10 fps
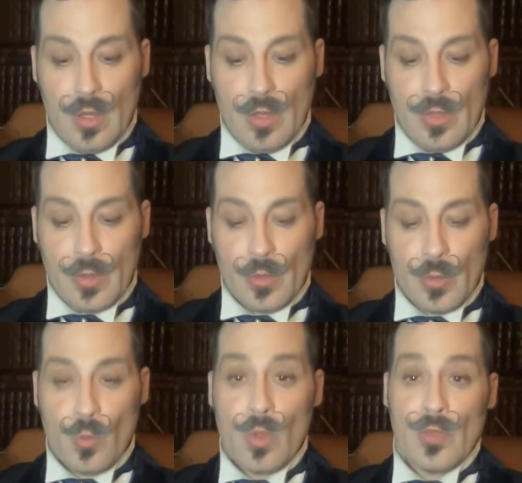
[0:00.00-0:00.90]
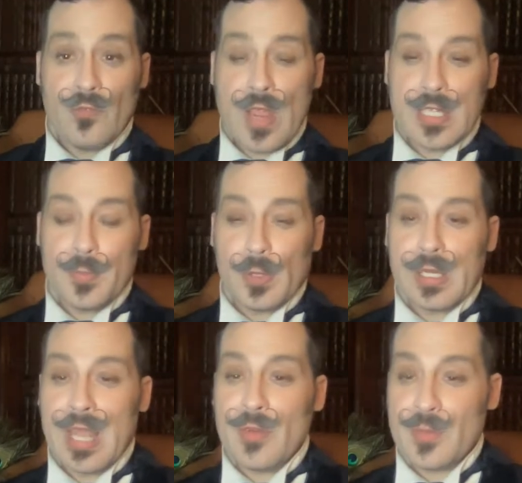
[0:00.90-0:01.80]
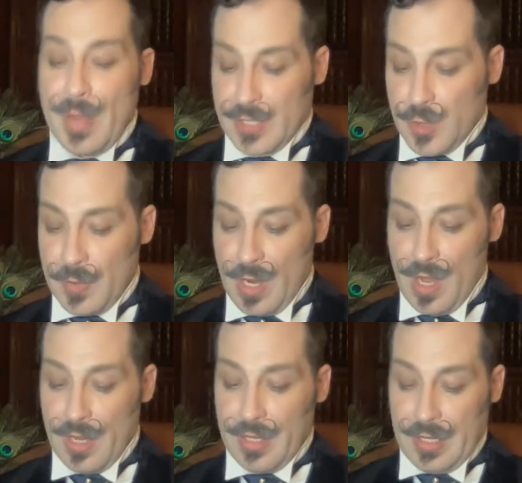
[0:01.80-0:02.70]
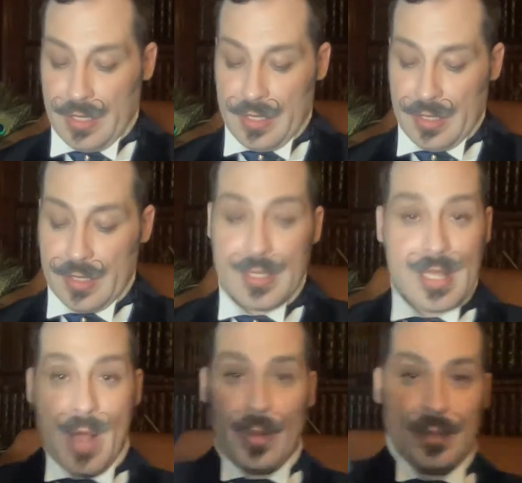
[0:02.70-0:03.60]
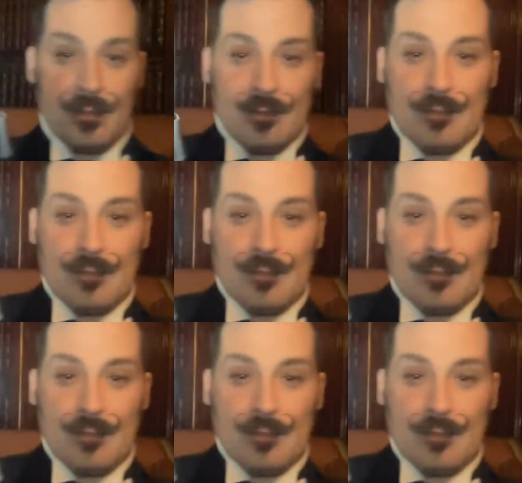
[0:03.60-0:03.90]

the Facebook account to message me on is that one.